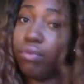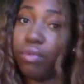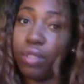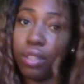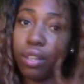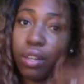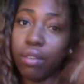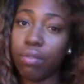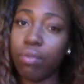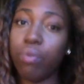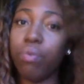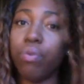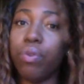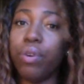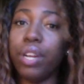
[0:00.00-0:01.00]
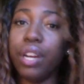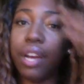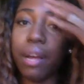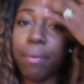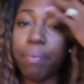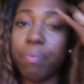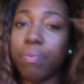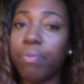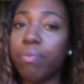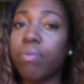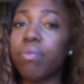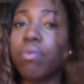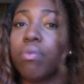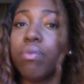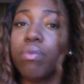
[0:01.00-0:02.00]
you know, root it up,
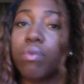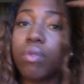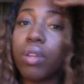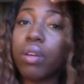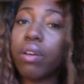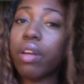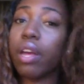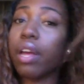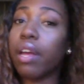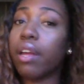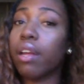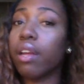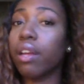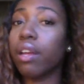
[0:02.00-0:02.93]
okay?